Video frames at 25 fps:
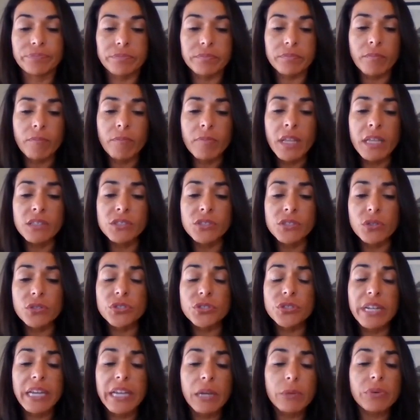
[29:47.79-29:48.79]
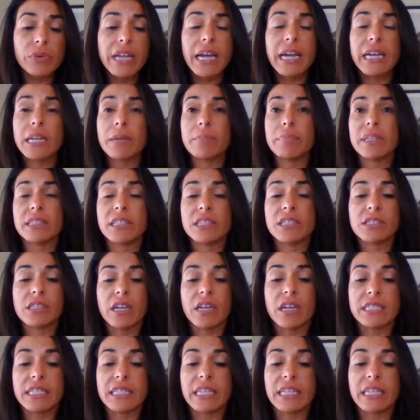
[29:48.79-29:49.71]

So today we're not going to be discussing